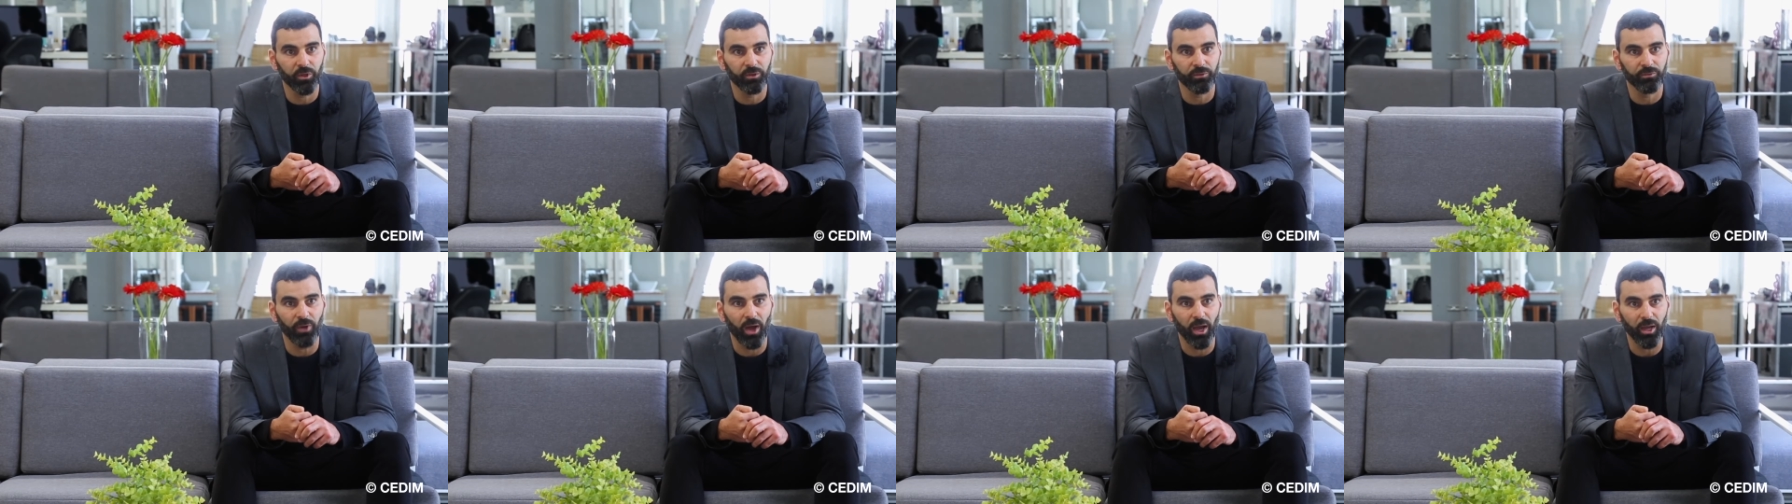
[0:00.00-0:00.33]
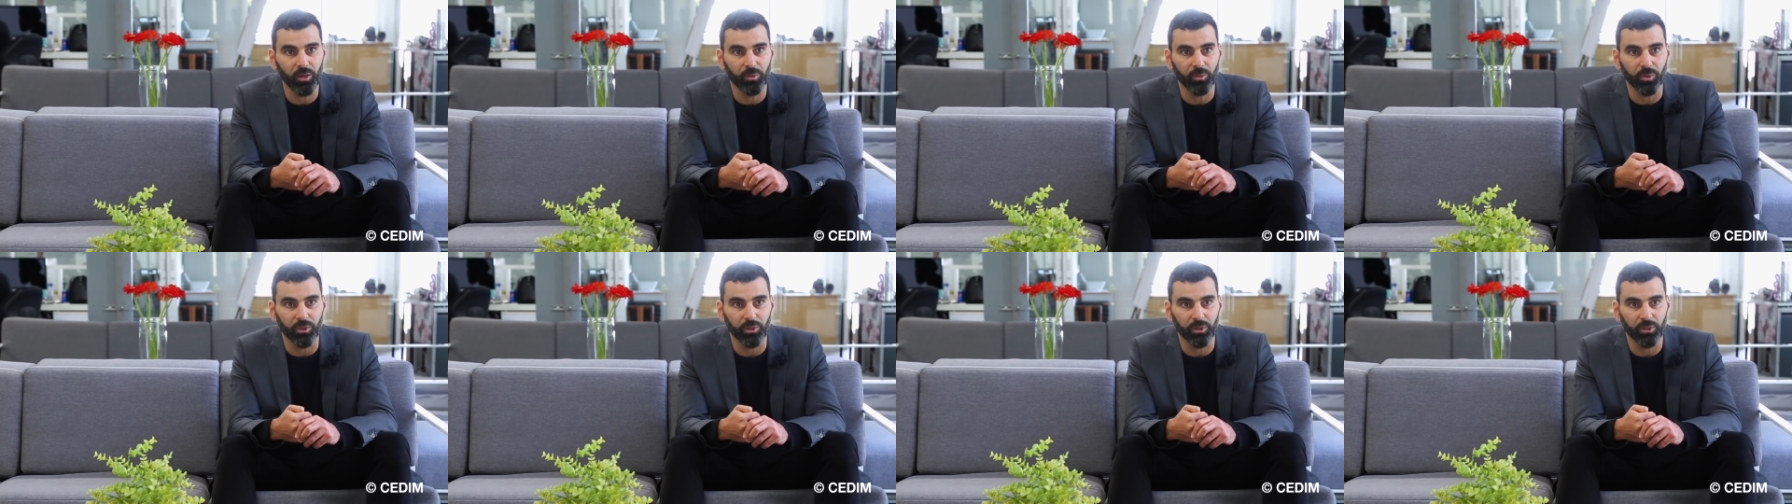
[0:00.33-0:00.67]

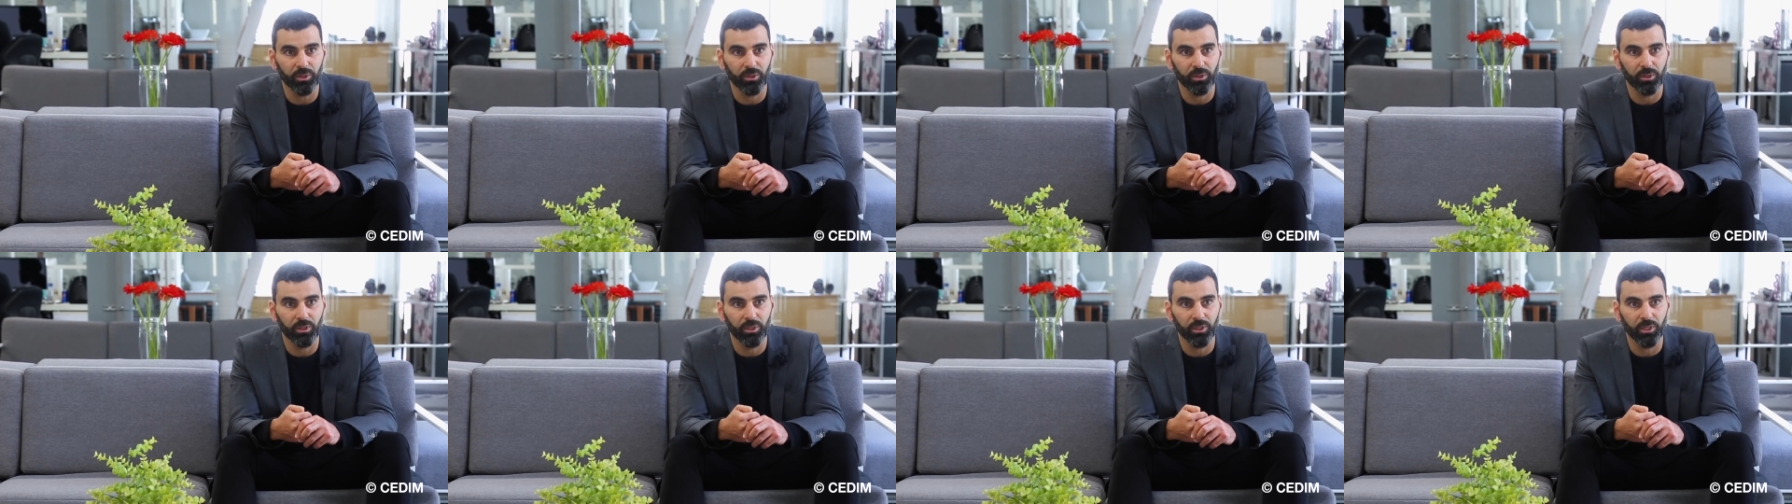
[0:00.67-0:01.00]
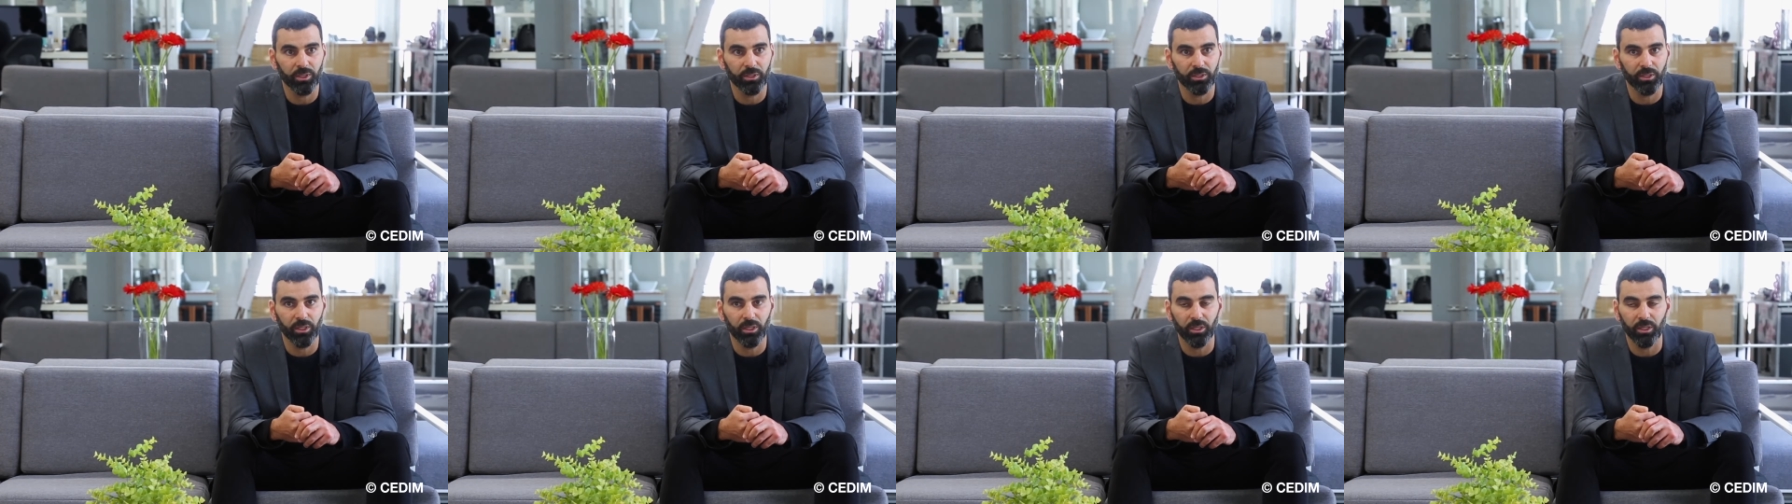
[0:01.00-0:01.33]
viable?
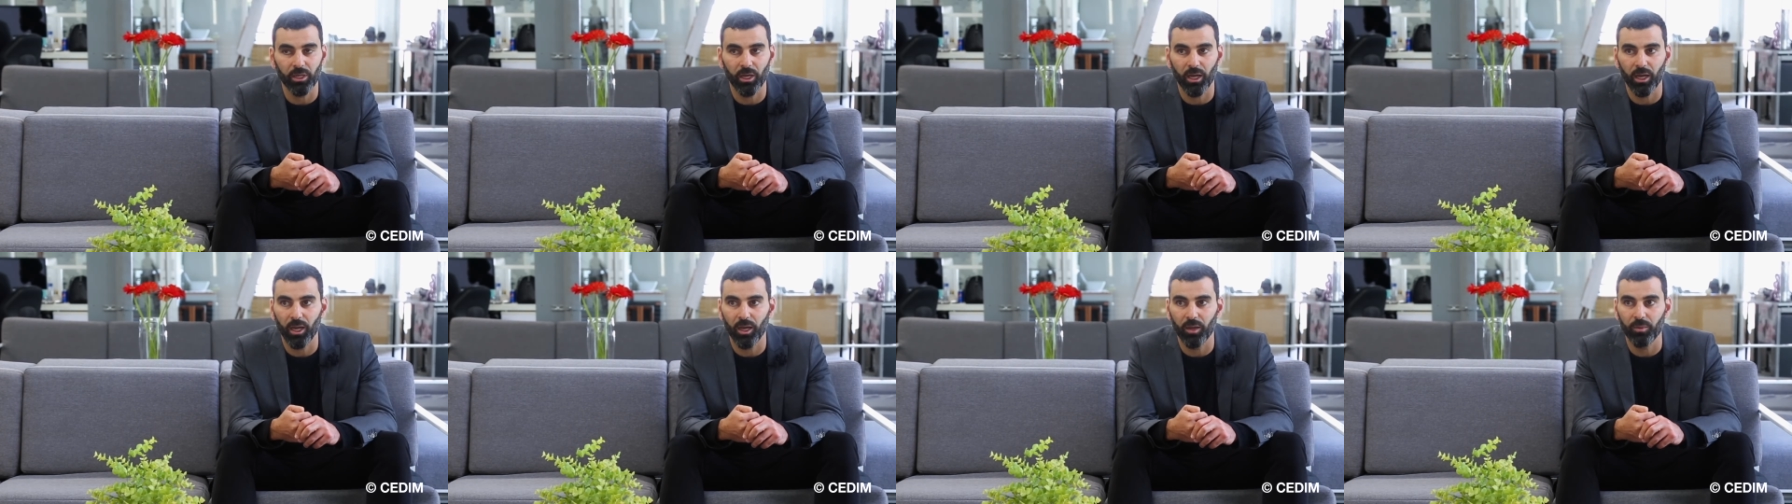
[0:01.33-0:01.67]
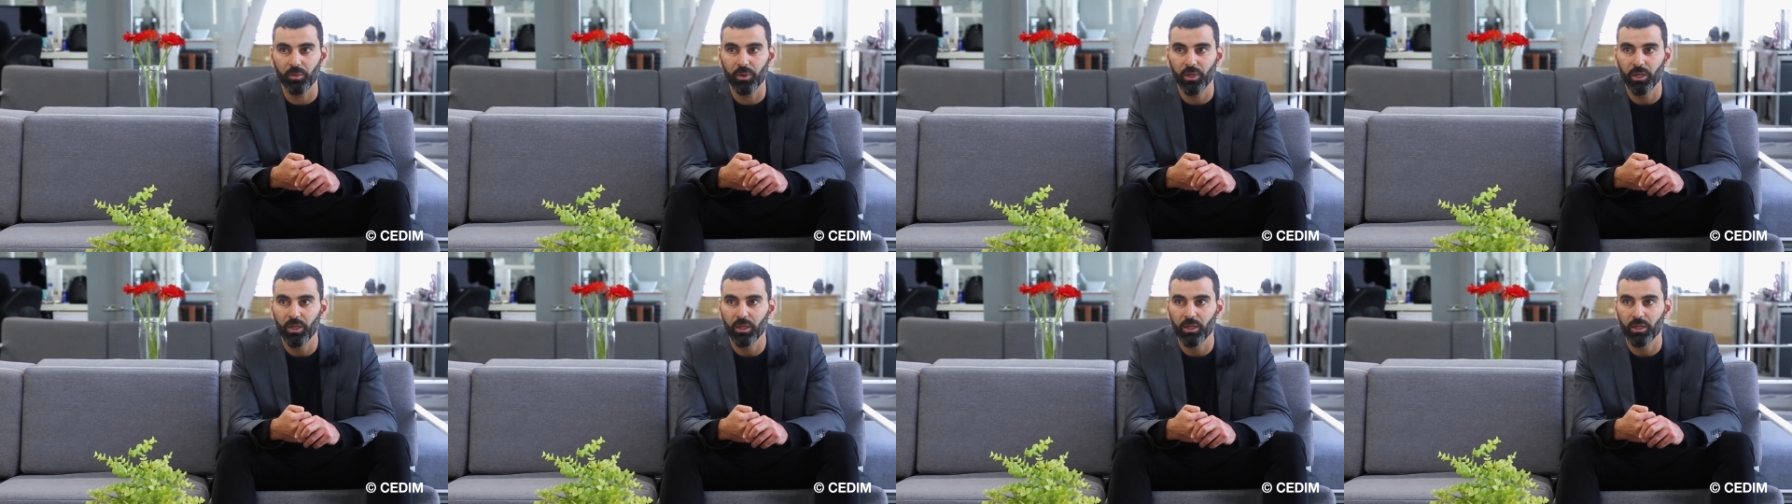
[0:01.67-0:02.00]
Is it,
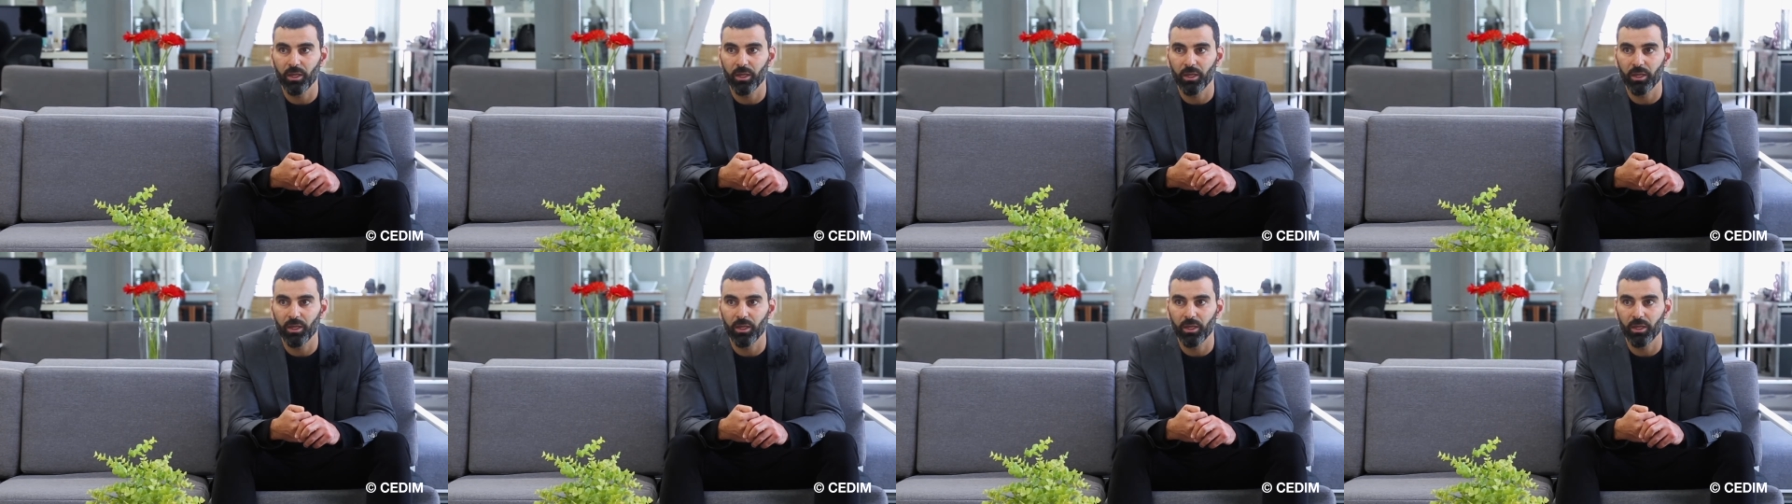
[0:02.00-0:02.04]
um,